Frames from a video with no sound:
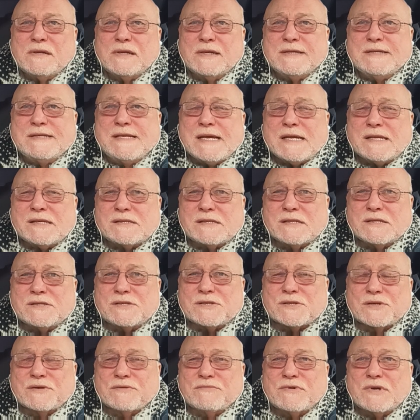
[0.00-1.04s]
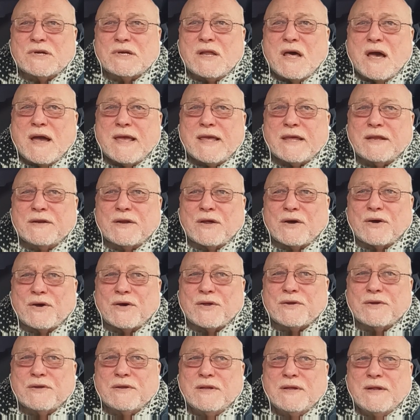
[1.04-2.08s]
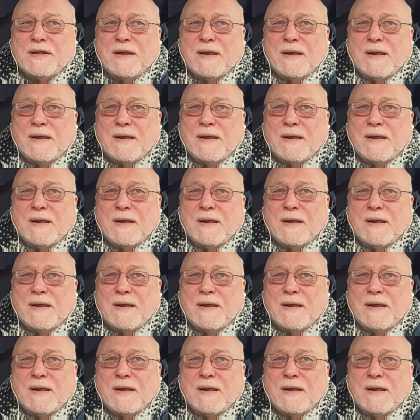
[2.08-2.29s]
addicted to, reliant on.